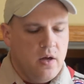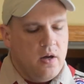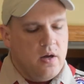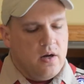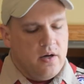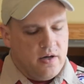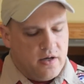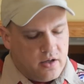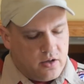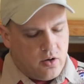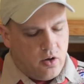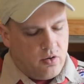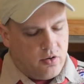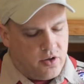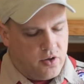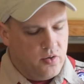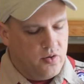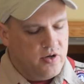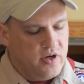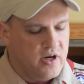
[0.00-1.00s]
You can go
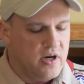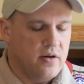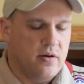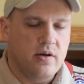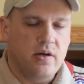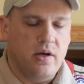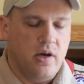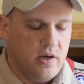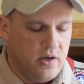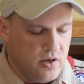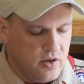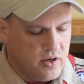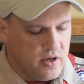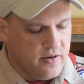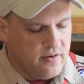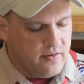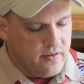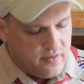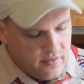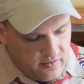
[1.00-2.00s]
through and you
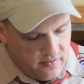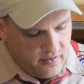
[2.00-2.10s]
can